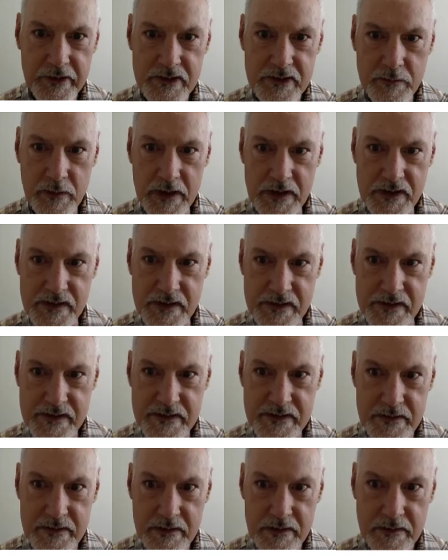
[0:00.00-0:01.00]
look at the
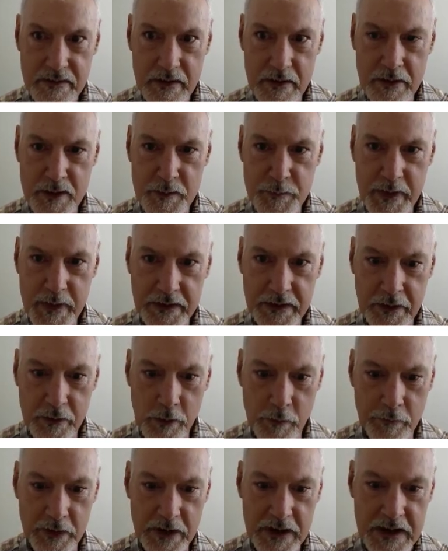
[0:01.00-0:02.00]
situations that are
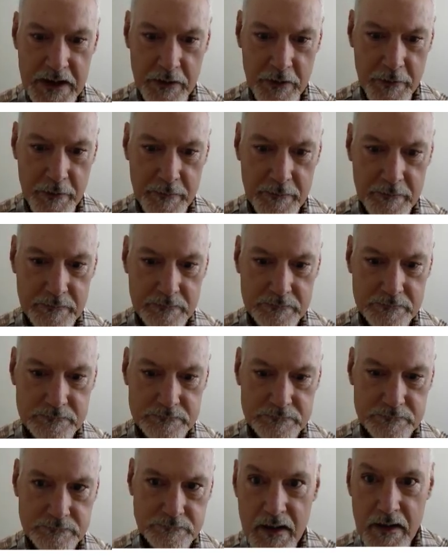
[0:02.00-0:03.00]
depicted over here.
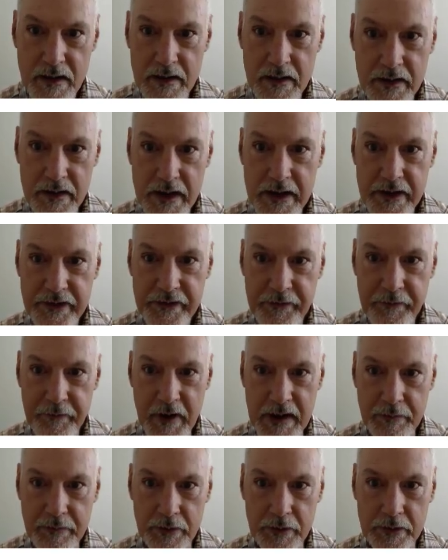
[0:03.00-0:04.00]

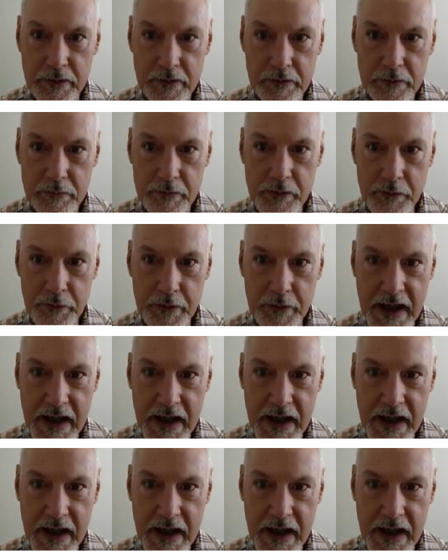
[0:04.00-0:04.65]
These favor